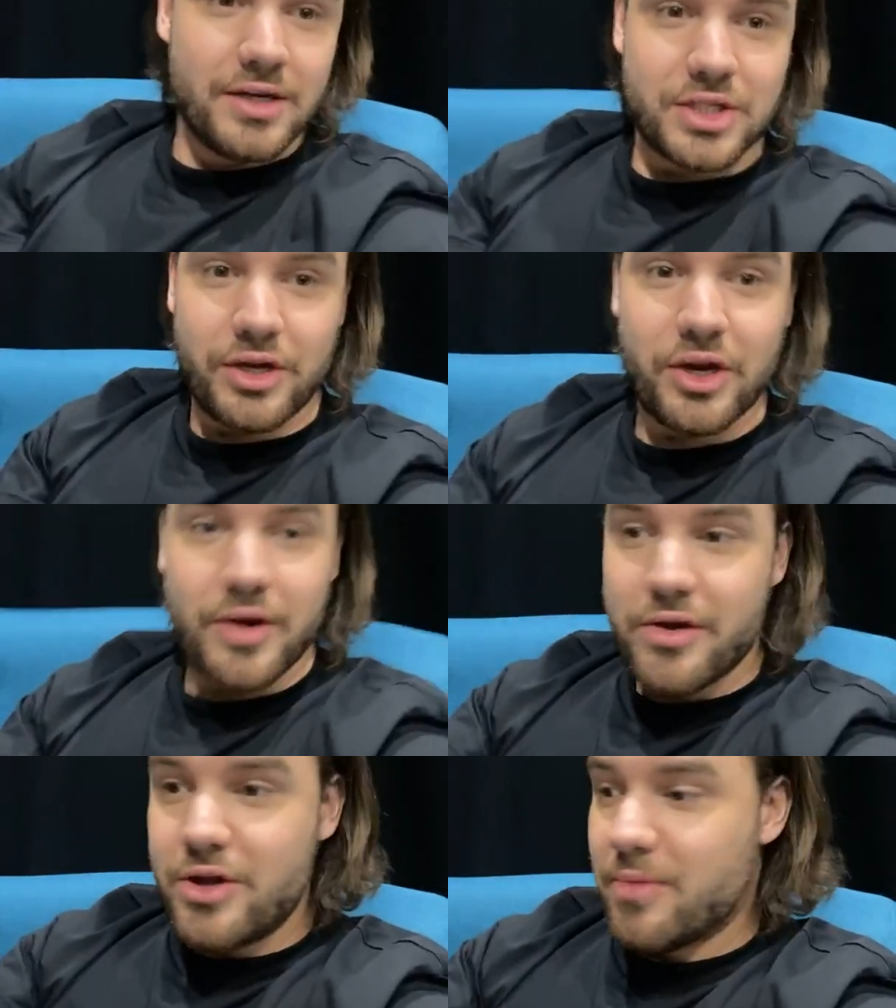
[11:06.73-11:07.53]
So you don't
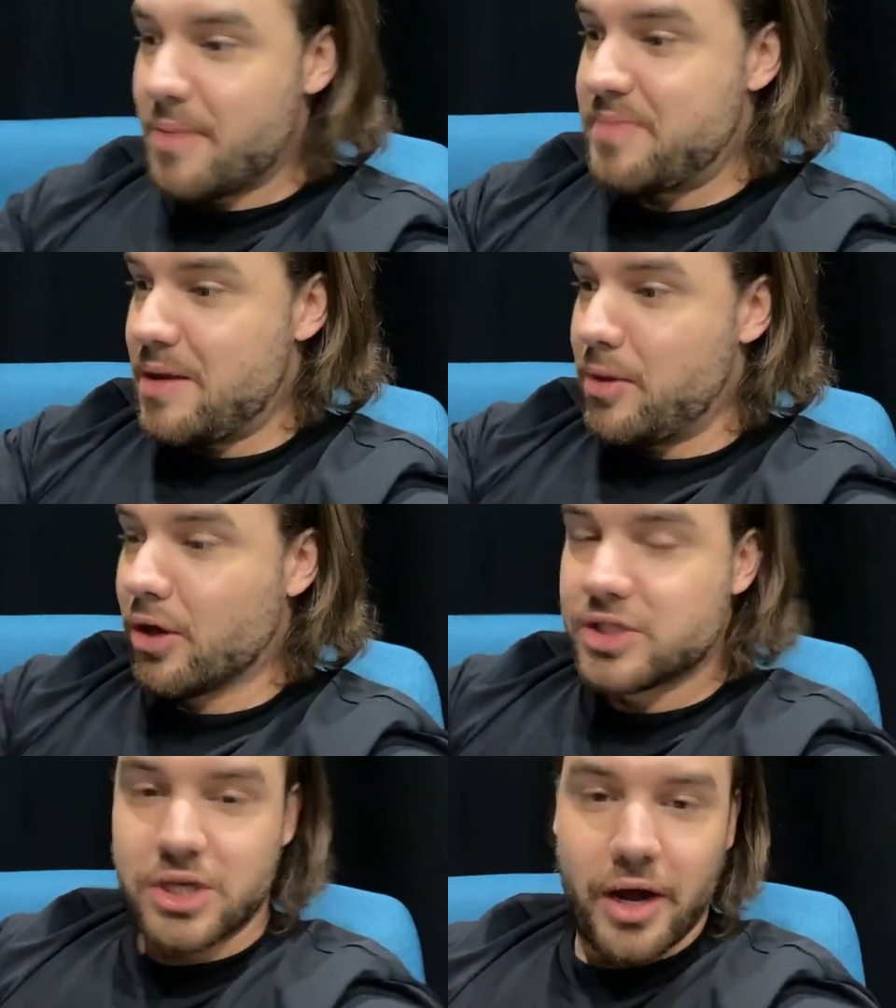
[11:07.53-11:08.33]
know, you might beam me
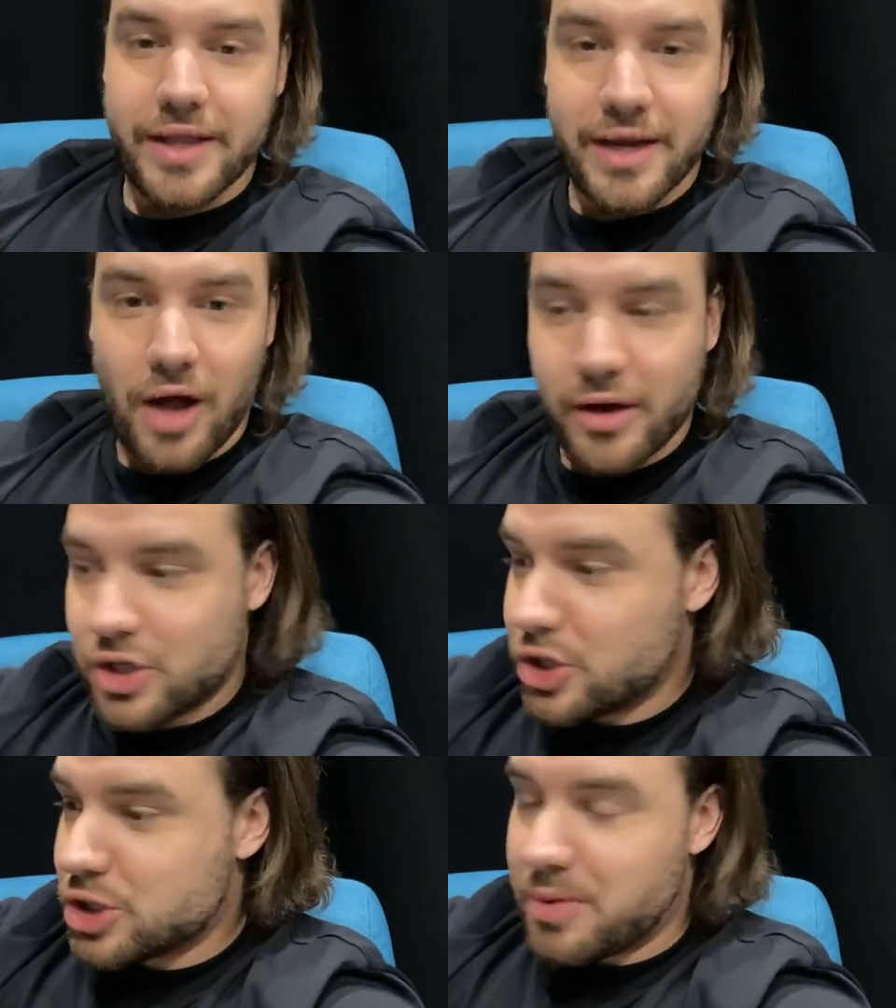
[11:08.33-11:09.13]
on tonight and then it
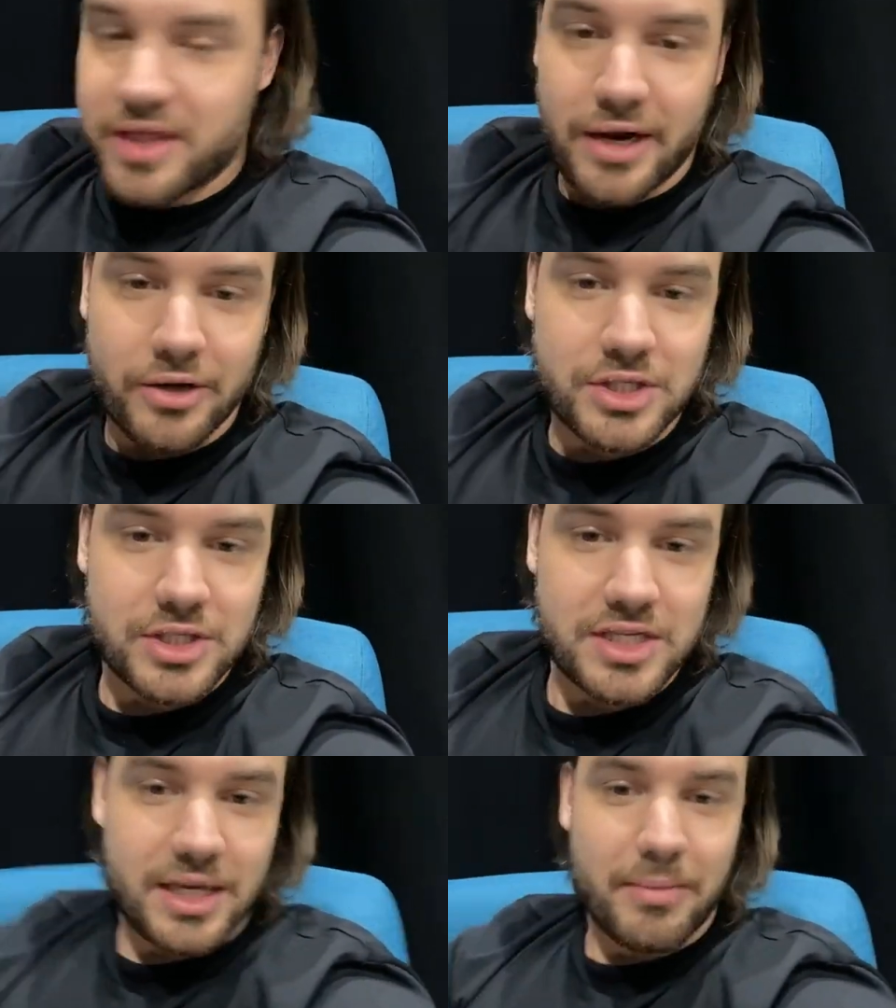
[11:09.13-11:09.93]
could just be Thanos
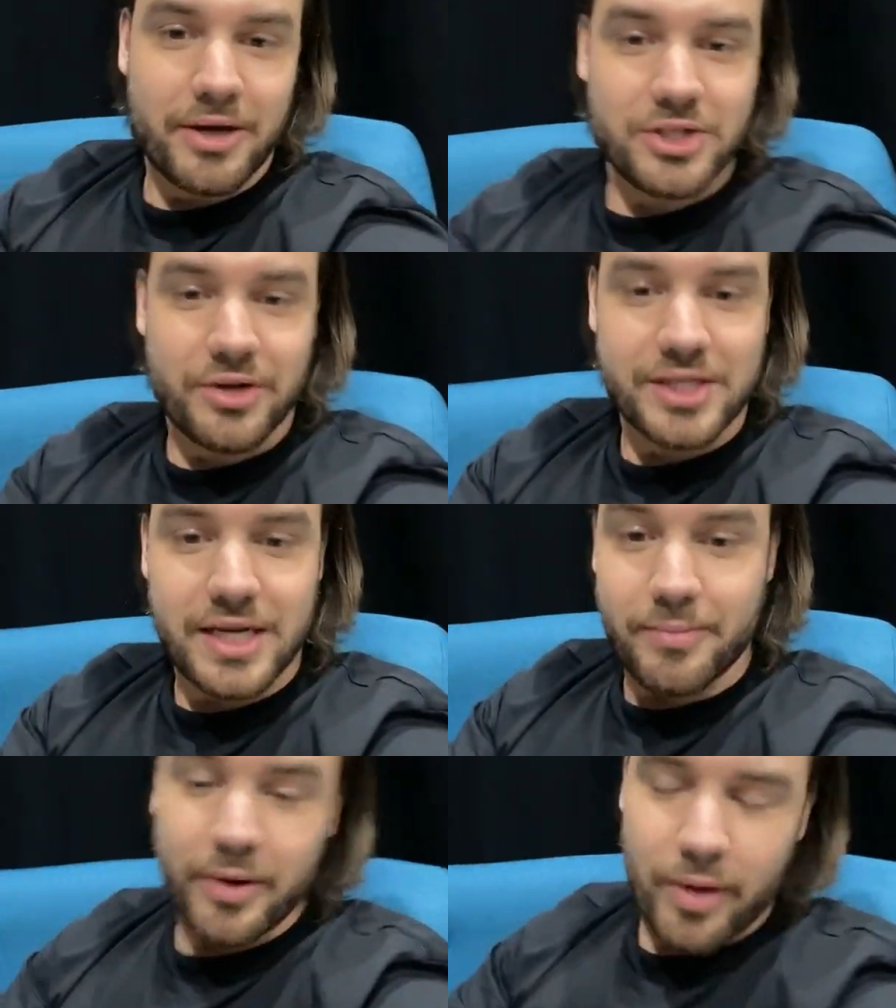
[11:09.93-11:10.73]
singing my song
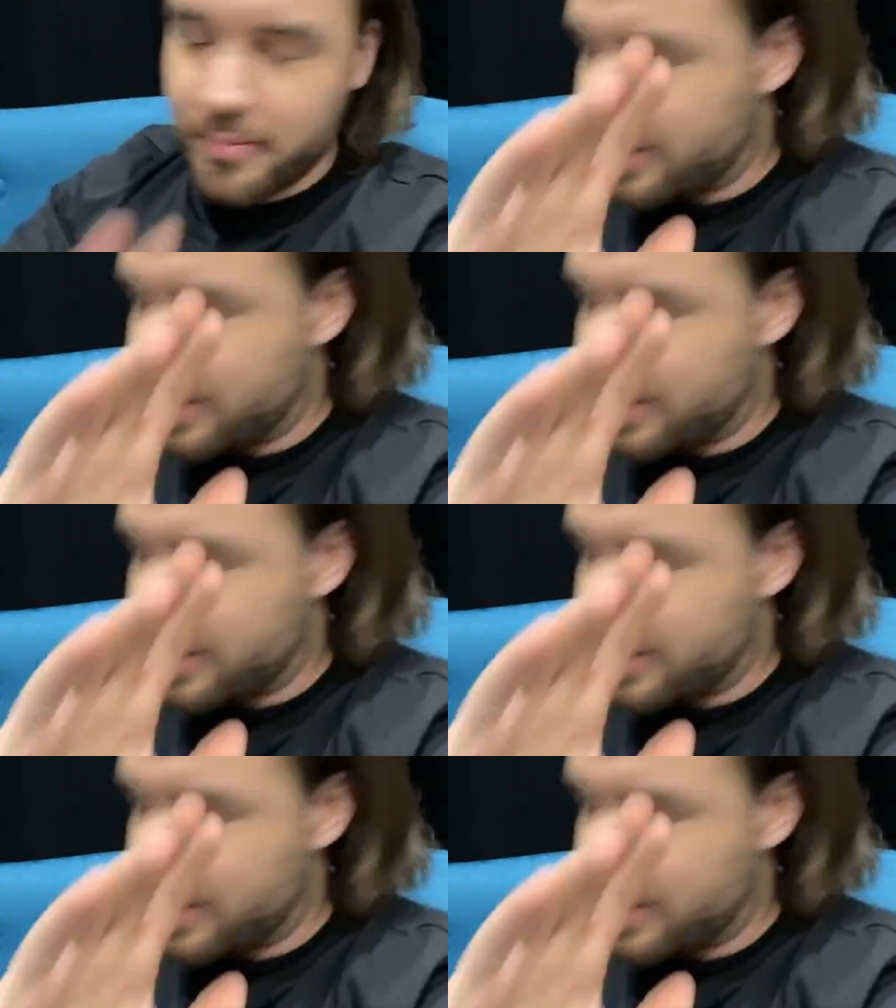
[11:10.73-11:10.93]
instead, but it won't